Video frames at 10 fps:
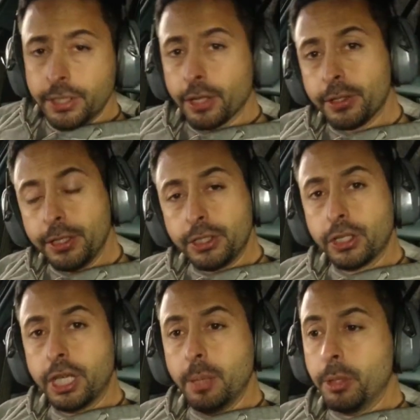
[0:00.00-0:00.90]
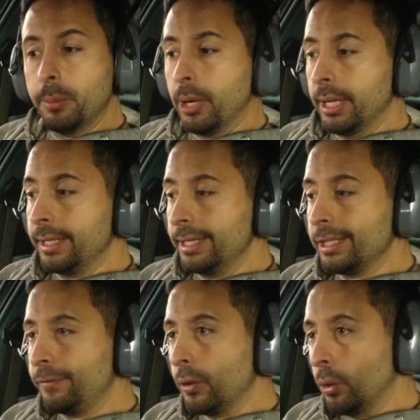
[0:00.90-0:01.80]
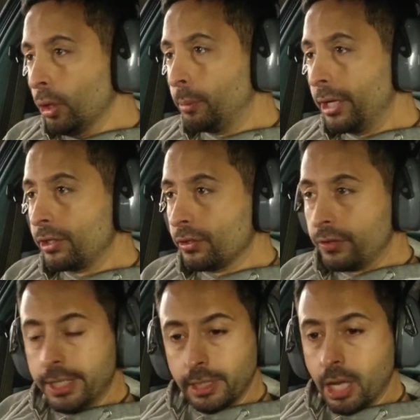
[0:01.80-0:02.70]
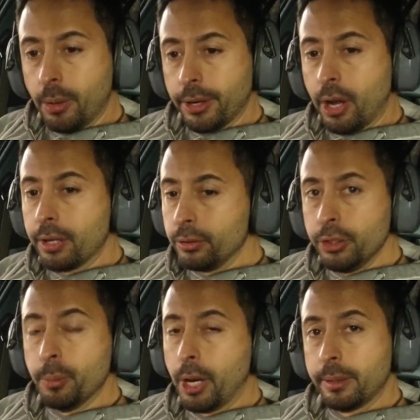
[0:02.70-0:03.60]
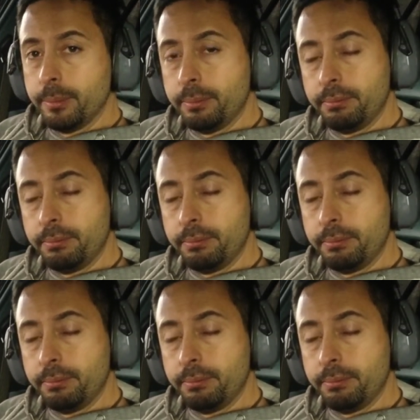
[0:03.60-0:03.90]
The other thing to keep in mind is, if your oil pressure is really low at idle, you might